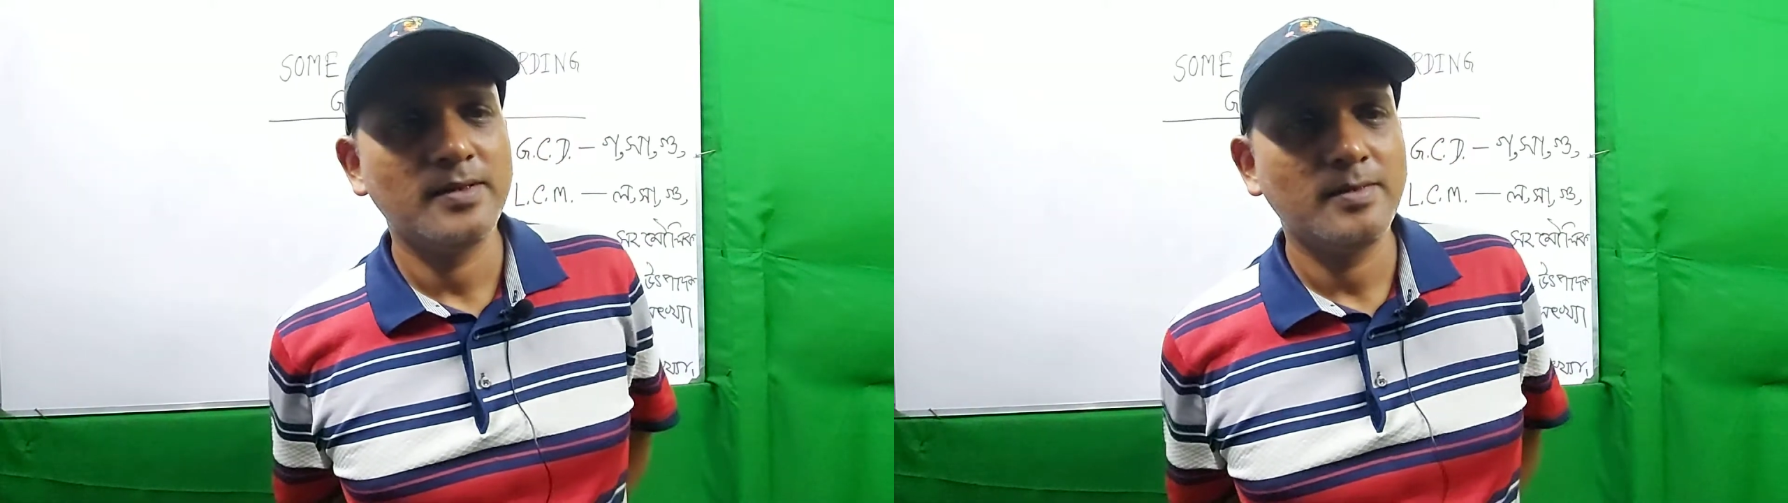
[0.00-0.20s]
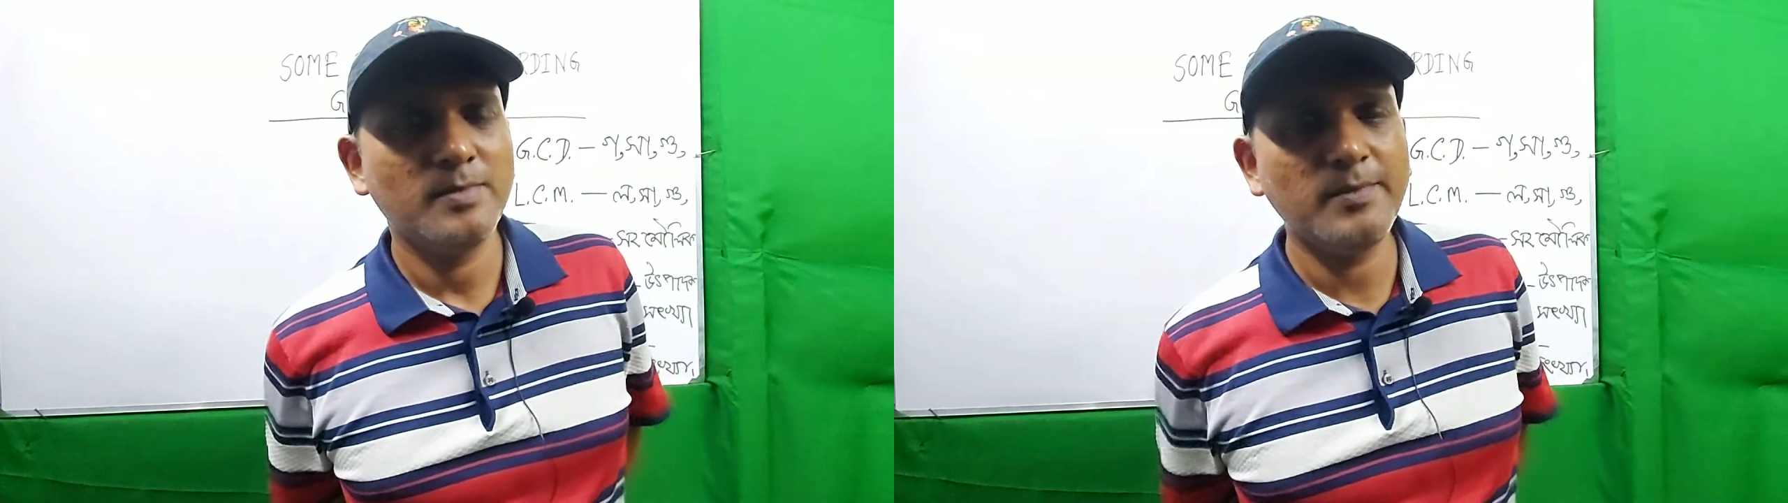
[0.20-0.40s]

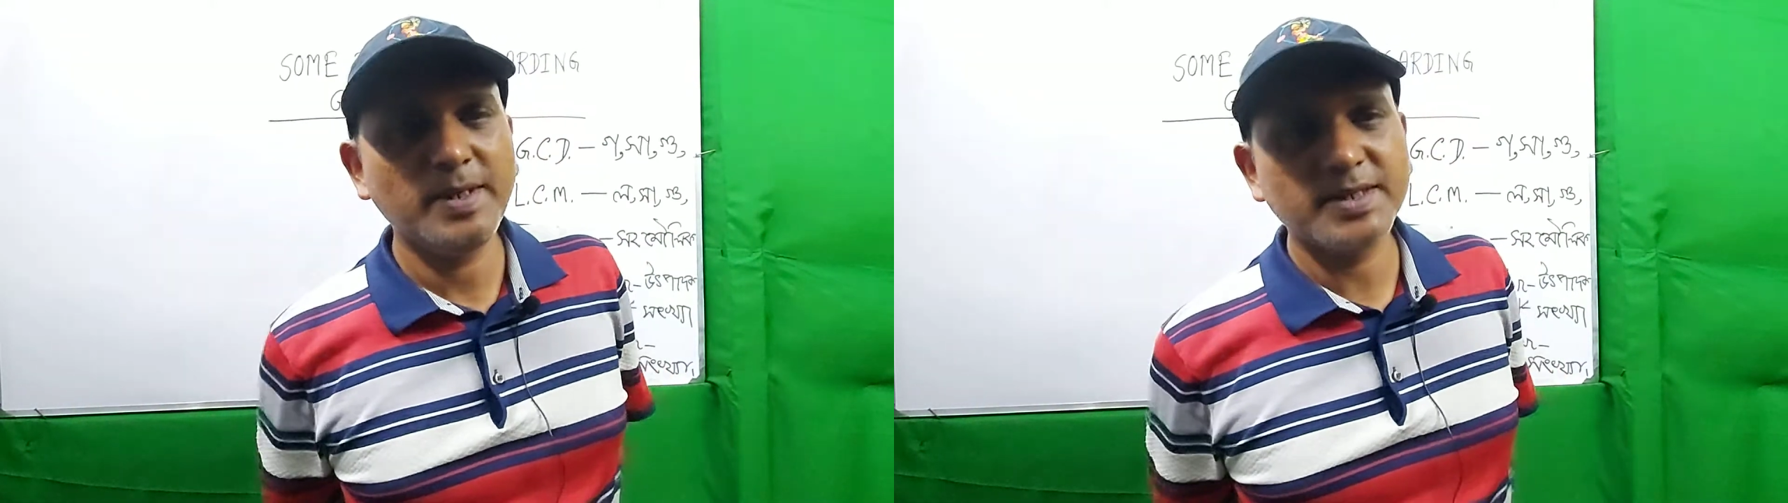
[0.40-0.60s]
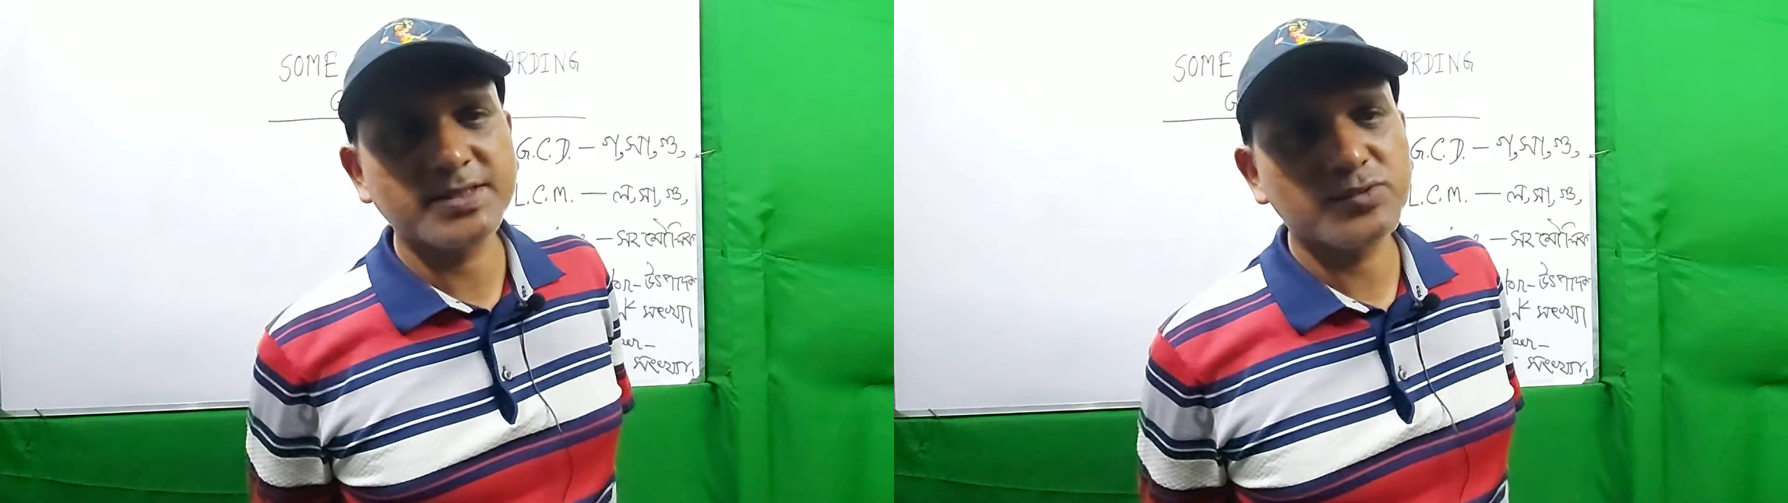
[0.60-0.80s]
My
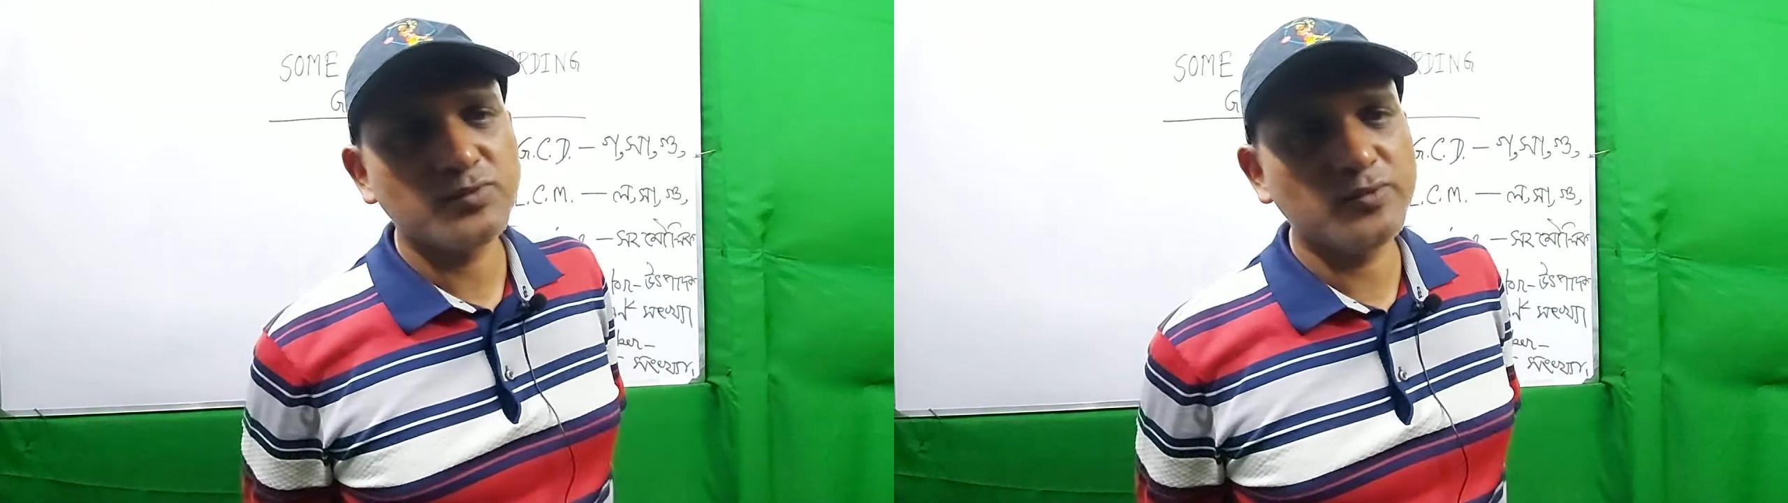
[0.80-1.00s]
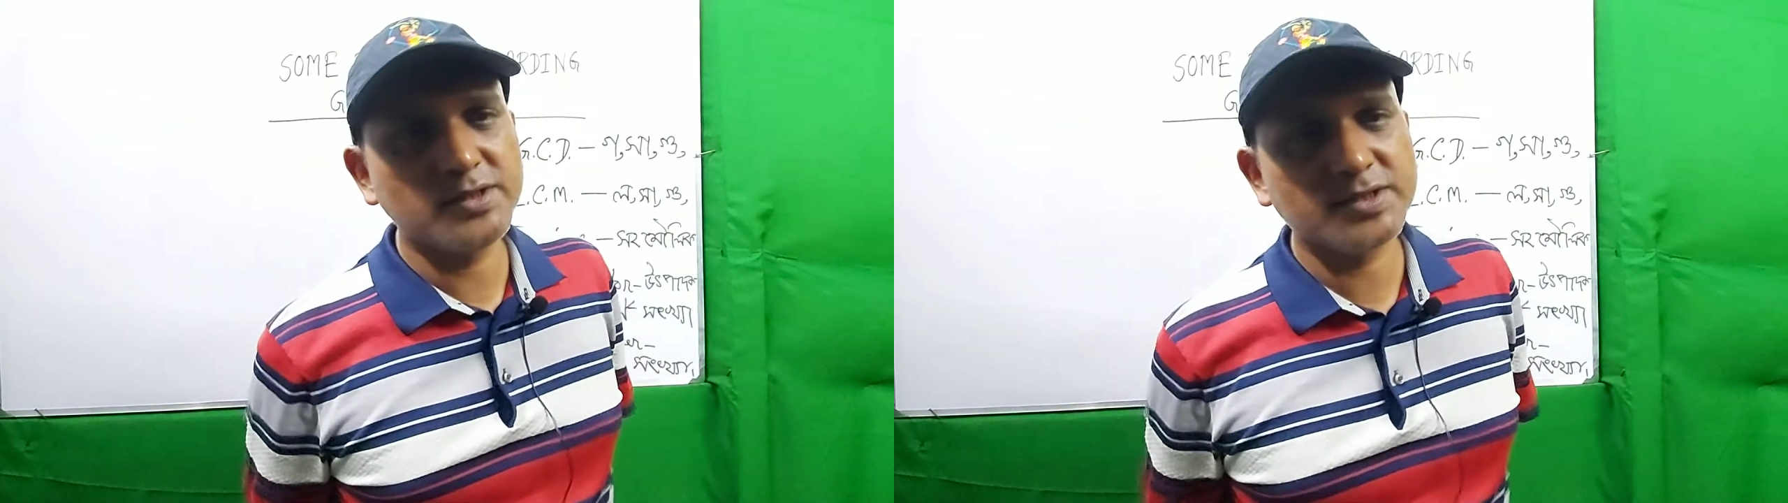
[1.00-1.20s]
best
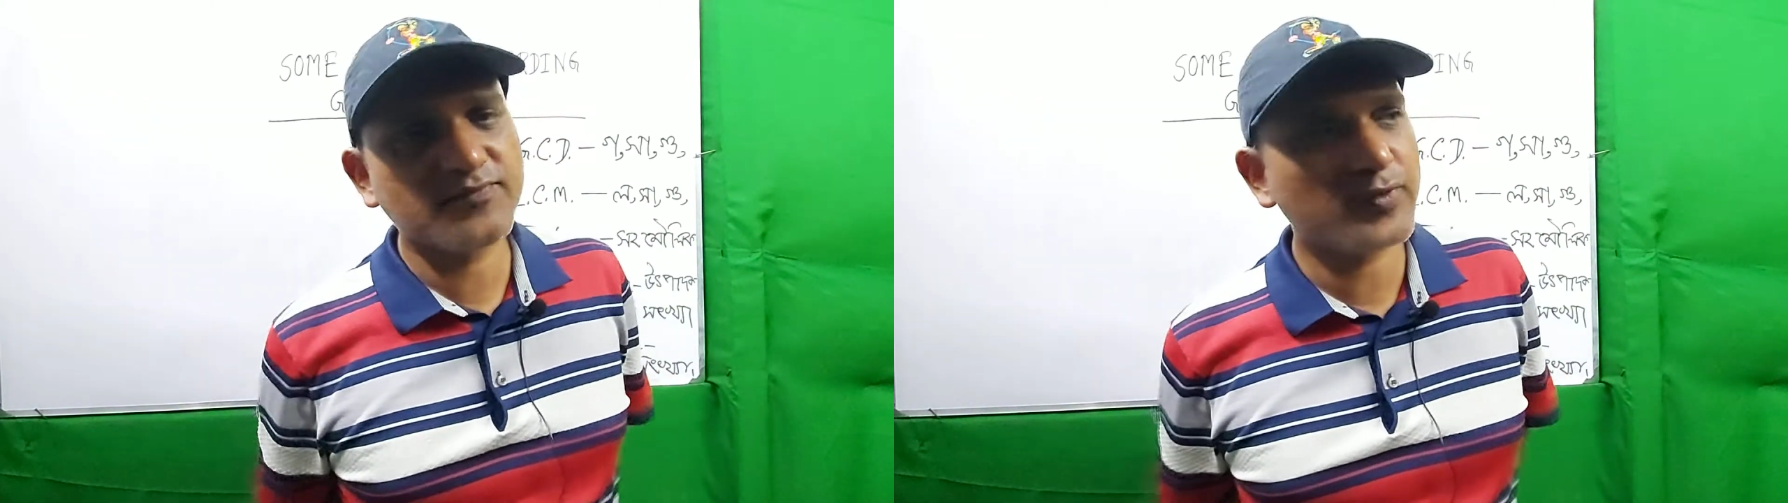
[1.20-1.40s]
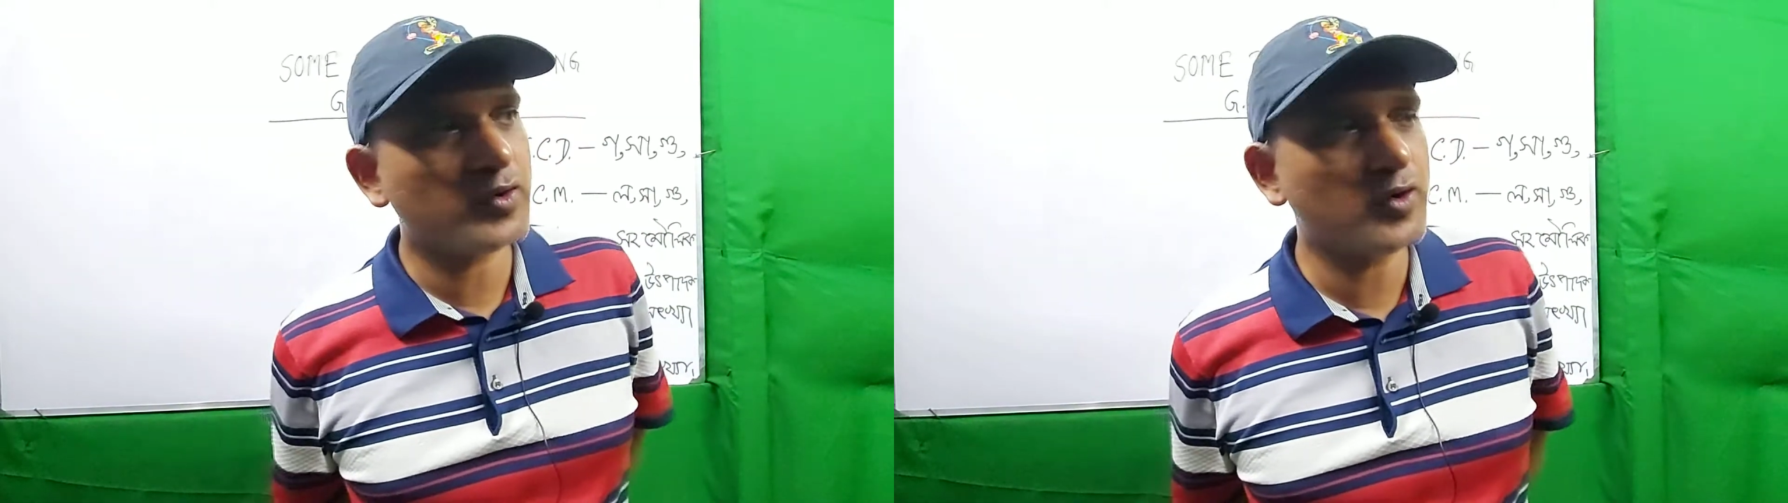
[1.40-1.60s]
wishes for all